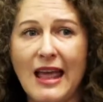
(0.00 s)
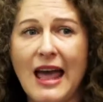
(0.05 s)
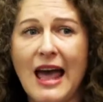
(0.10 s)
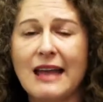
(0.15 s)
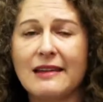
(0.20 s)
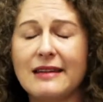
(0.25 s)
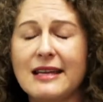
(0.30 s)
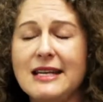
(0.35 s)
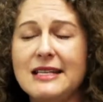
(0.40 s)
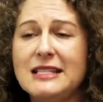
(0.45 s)

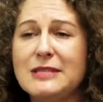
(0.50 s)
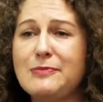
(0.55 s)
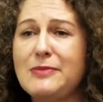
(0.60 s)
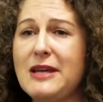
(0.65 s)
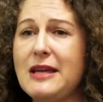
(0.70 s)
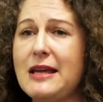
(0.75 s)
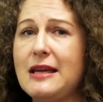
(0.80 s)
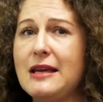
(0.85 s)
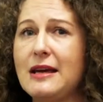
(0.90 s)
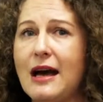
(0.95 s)
at least
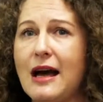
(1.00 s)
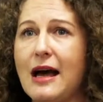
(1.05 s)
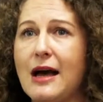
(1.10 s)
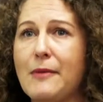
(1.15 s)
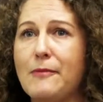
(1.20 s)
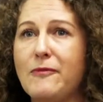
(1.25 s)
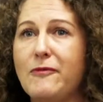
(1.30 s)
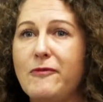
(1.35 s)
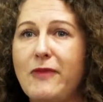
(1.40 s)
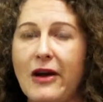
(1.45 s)
be
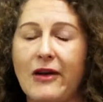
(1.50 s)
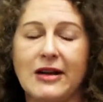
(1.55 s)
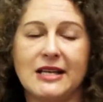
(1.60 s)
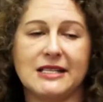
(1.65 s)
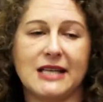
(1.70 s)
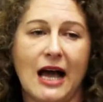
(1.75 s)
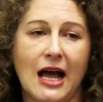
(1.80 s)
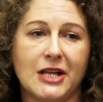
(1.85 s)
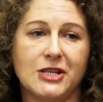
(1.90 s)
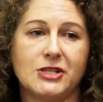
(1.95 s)
very
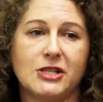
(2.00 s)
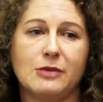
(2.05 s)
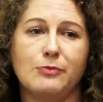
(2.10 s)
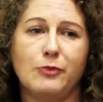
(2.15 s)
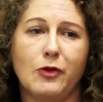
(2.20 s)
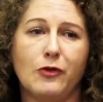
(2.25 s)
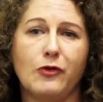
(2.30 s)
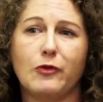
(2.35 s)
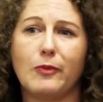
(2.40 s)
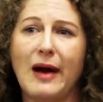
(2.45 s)
touched and
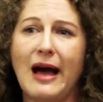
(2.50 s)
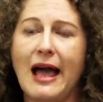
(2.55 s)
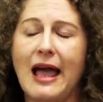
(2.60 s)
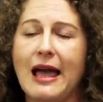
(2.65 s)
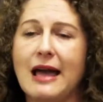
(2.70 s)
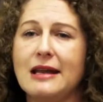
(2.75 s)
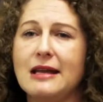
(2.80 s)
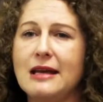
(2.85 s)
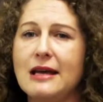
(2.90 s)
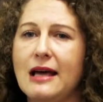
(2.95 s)
moved by
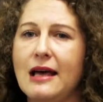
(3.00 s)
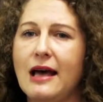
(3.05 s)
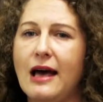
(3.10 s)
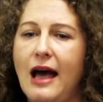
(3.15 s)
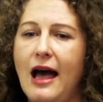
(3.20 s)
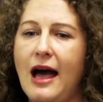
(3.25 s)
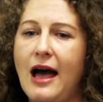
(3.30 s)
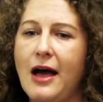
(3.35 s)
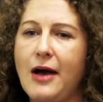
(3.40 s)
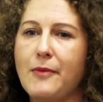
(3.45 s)
it.
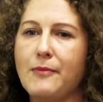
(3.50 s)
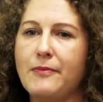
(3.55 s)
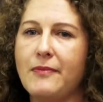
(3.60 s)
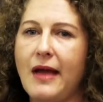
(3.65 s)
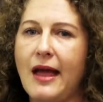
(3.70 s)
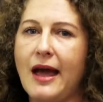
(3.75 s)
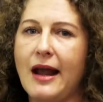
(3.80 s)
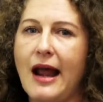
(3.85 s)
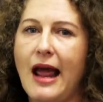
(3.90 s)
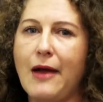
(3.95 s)

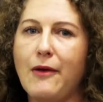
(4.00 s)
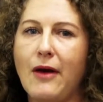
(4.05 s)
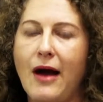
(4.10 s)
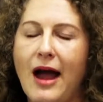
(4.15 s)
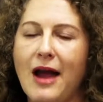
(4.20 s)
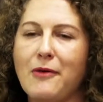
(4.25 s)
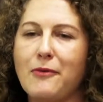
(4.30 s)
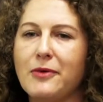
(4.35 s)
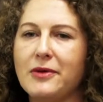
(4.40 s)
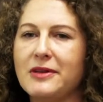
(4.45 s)
And
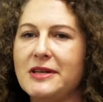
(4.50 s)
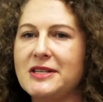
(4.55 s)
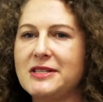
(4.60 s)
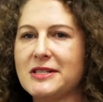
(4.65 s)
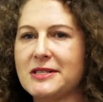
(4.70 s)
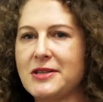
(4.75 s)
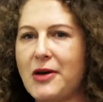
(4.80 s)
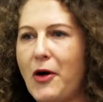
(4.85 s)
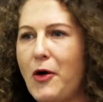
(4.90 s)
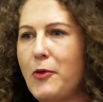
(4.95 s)
I really
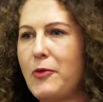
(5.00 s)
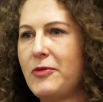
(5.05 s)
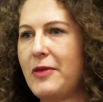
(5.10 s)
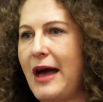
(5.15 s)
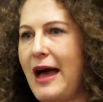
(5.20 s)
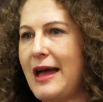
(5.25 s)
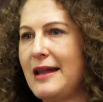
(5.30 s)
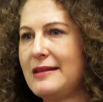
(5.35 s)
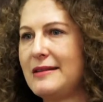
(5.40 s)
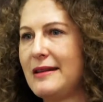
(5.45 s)
just hope
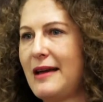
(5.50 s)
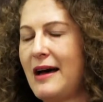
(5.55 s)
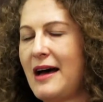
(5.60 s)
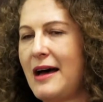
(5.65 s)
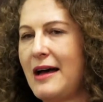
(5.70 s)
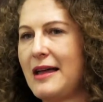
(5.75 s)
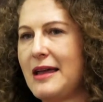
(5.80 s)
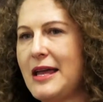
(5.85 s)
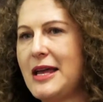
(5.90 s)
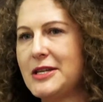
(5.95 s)
that
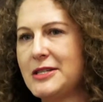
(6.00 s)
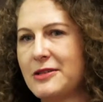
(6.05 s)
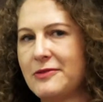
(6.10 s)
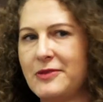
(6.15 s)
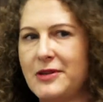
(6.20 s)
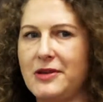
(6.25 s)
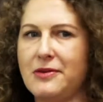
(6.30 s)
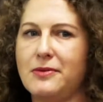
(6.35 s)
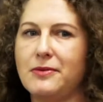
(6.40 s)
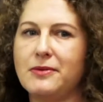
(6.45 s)
each
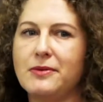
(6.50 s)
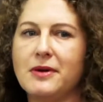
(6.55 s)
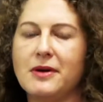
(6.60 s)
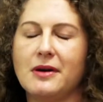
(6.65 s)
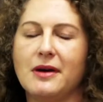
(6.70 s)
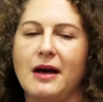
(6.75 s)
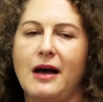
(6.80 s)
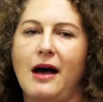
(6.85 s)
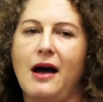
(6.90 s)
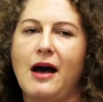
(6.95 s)
of you
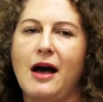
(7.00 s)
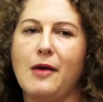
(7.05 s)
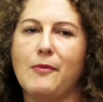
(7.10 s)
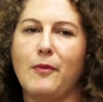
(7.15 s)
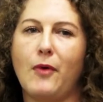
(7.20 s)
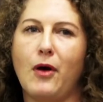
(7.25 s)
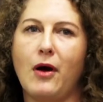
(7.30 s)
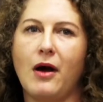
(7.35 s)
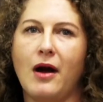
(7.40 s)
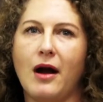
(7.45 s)

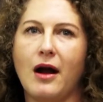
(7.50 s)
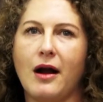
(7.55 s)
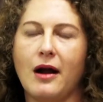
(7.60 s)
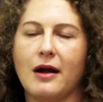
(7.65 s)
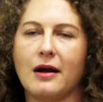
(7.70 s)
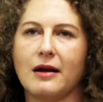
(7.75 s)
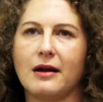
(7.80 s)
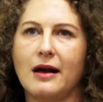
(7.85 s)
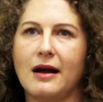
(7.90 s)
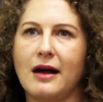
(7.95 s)

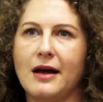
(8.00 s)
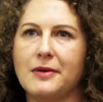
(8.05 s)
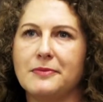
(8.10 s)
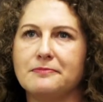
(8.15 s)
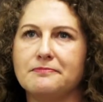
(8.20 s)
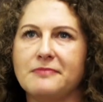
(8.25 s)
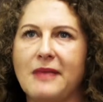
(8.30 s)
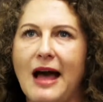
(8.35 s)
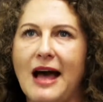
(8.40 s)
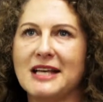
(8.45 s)
are
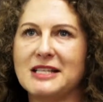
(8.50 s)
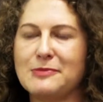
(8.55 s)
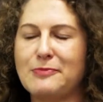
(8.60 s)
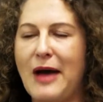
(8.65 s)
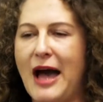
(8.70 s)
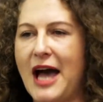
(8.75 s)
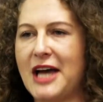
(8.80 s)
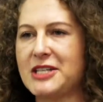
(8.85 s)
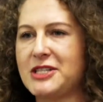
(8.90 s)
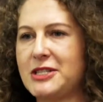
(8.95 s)
as
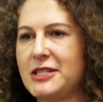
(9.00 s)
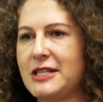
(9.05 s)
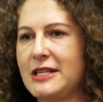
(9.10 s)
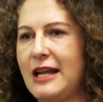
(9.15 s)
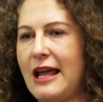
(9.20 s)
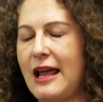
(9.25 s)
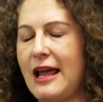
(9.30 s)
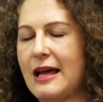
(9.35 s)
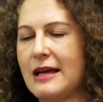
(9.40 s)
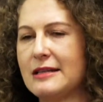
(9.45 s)

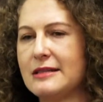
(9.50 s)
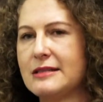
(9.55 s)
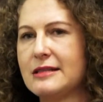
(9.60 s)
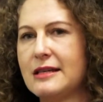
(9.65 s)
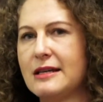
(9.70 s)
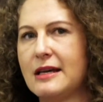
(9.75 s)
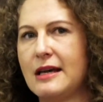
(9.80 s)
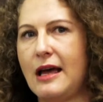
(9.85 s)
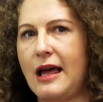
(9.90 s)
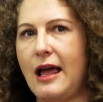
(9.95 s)
passionate
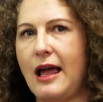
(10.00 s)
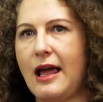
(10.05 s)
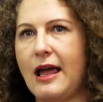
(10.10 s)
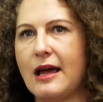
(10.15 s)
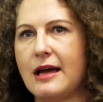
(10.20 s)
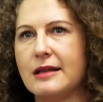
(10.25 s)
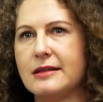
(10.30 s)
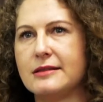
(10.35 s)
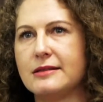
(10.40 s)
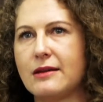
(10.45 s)

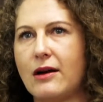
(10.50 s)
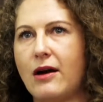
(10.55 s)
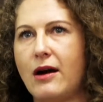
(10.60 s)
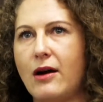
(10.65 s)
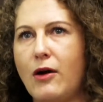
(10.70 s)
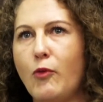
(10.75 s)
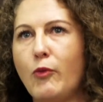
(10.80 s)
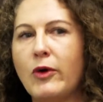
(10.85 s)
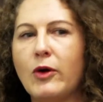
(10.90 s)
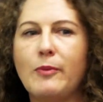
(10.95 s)
and
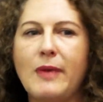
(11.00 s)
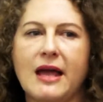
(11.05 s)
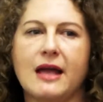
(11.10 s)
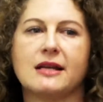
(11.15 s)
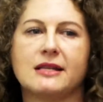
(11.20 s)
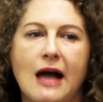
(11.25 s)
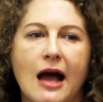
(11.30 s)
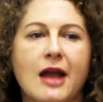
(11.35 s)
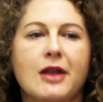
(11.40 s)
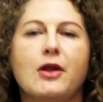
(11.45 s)
will
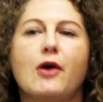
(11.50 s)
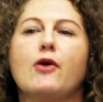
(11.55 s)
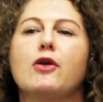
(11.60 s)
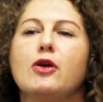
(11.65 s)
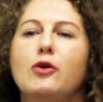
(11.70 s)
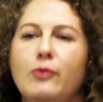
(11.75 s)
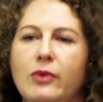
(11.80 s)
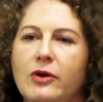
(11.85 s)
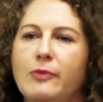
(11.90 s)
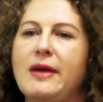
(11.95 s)
make I know
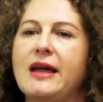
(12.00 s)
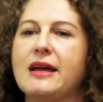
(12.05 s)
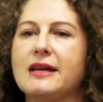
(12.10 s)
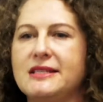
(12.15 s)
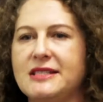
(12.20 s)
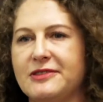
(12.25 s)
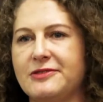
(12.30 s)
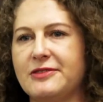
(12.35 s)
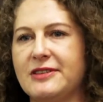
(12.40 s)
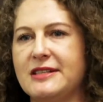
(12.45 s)
you will make
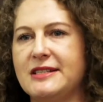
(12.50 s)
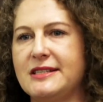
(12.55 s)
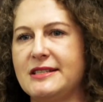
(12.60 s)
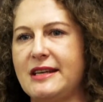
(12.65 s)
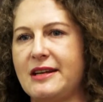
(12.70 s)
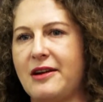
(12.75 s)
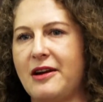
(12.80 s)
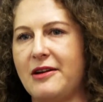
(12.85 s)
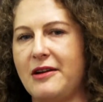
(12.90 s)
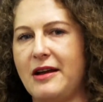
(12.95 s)
a
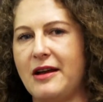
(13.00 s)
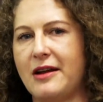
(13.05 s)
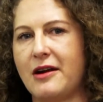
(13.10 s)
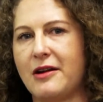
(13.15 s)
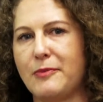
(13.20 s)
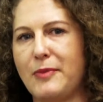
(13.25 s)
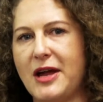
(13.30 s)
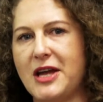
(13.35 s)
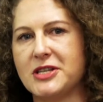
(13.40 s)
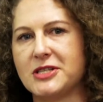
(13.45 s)
difference in
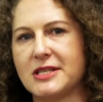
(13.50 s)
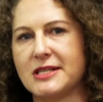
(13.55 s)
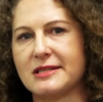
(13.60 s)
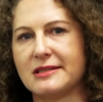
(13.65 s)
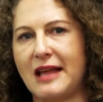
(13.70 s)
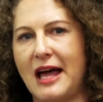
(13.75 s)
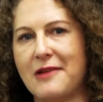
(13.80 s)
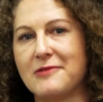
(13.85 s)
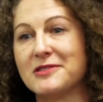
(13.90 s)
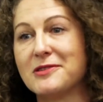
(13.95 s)
our
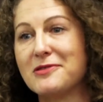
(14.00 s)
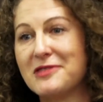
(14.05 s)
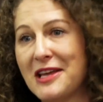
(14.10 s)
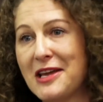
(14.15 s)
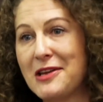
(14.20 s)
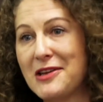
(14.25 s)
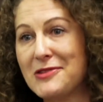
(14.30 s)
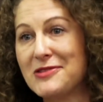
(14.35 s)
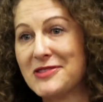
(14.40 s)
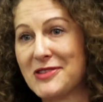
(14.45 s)
patients' lives. So
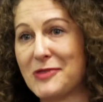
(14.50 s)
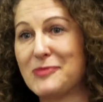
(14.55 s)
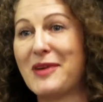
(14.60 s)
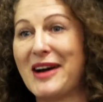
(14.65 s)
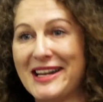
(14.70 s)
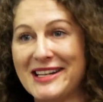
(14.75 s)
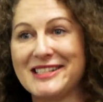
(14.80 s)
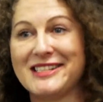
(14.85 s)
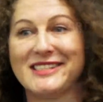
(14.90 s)
thank you so much.